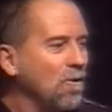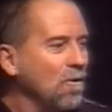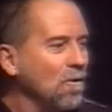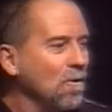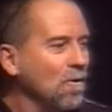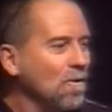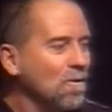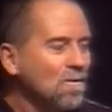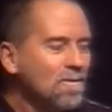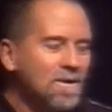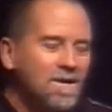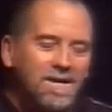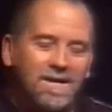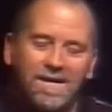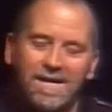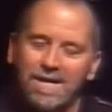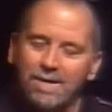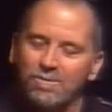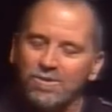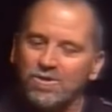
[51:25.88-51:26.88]
at the pool,
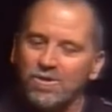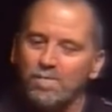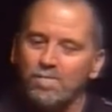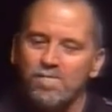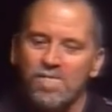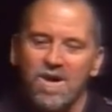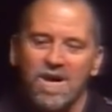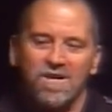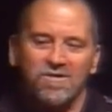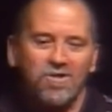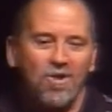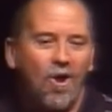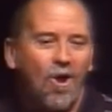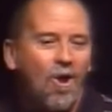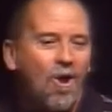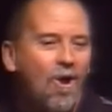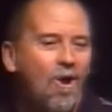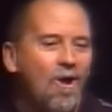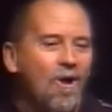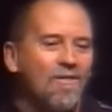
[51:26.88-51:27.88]
he was amongst
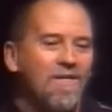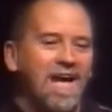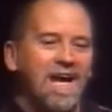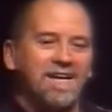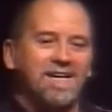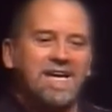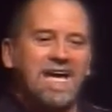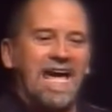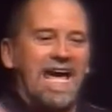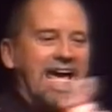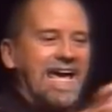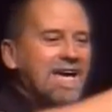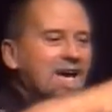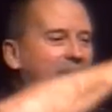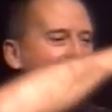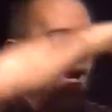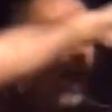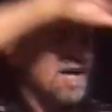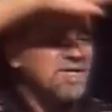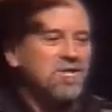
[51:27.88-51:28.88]
all that
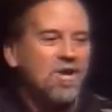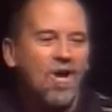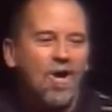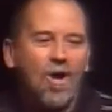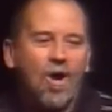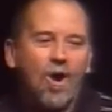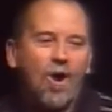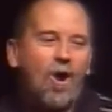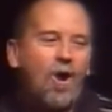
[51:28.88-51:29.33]
chaos